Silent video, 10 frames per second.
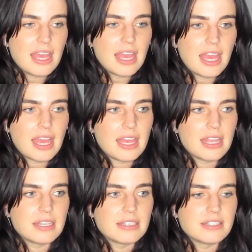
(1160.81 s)

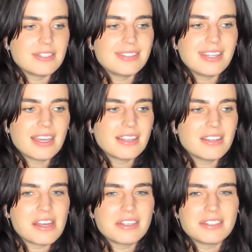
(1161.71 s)
and just like a
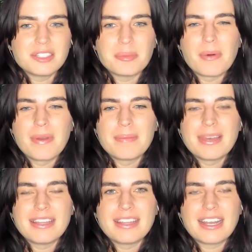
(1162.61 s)
lot of
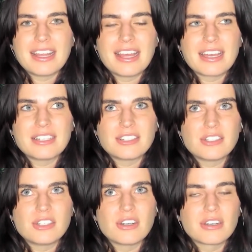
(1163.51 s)
disappointment that I think I
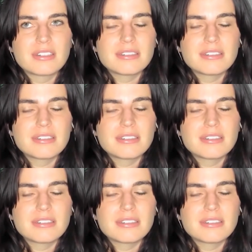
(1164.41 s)
just took